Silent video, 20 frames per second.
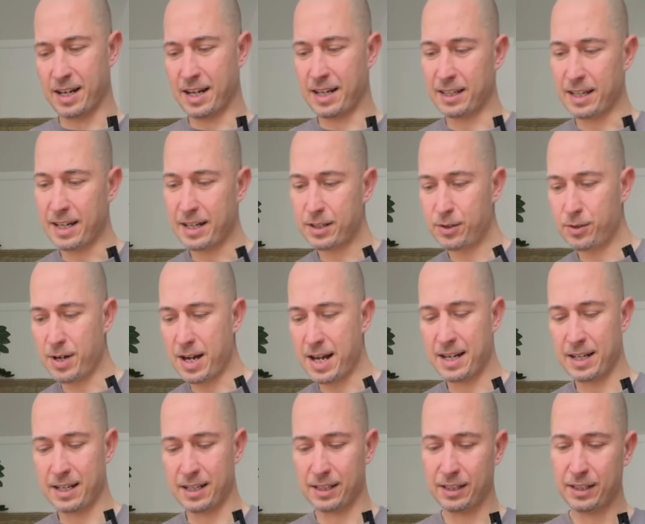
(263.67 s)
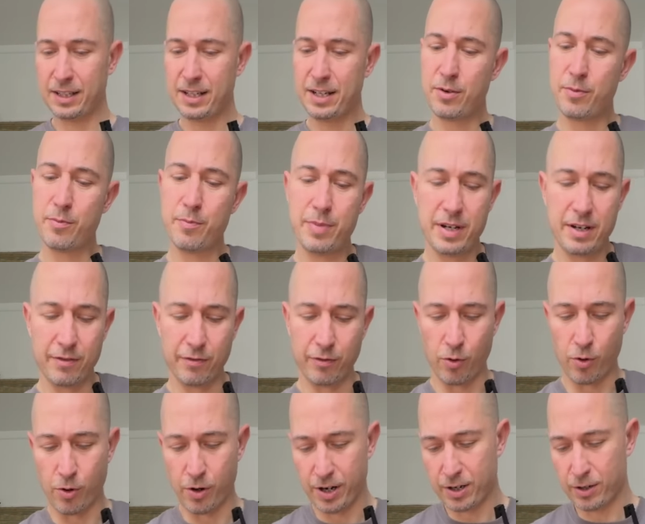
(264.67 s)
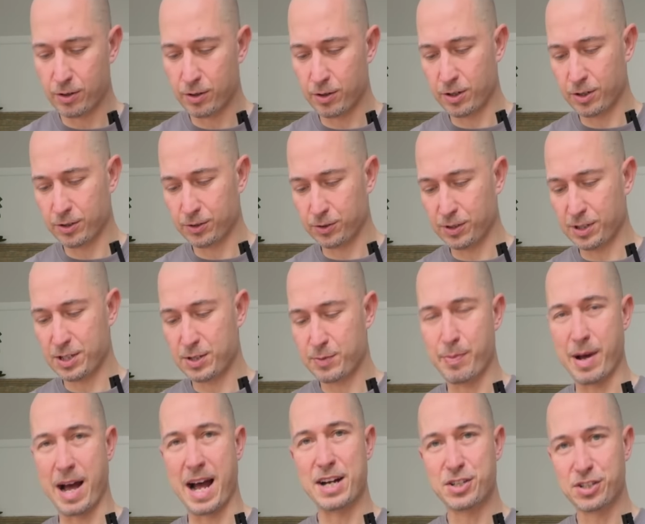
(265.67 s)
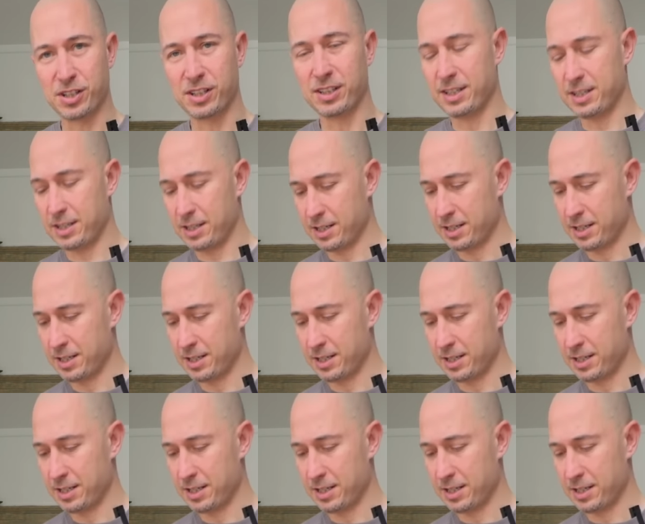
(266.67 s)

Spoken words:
I like to add a little bit of oil onto the spatula